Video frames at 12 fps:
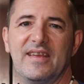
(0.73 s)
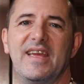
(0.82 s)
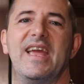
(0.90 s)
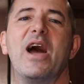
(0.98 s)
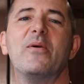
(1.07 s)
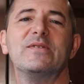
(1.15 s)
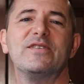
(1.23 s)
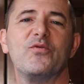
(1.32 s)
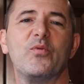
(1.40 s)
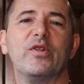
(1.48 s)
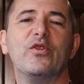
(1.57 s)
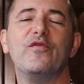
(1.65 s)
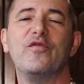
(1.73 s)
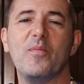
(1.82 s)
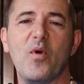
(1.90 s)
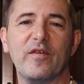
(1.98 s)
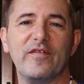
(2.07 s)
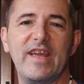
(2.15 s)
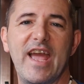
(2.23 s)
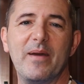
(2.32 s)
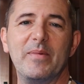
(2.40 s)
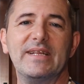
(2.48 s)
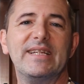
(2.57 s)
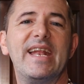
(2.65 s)
Hey, how is everyone? Lou from R V
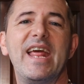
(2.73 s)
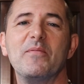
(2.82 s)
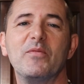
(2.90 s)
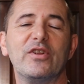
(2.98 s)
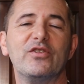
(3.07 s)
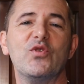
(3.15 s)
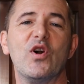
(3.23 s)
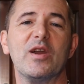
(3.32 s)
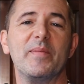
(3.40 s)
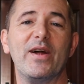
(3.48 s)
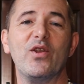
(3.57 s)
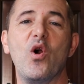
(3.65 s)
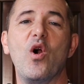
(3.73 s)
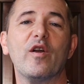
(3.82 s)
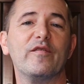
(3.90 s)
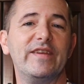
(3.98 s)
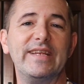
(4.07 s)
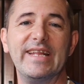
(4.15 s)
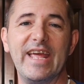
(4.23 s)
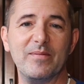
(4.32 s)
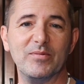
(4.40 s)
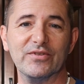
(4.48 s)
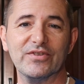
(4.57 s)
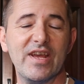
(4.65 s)
Habit. Today I'm going to talk about R V
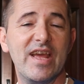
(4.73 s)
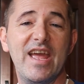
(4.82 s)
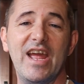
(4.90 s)
labels.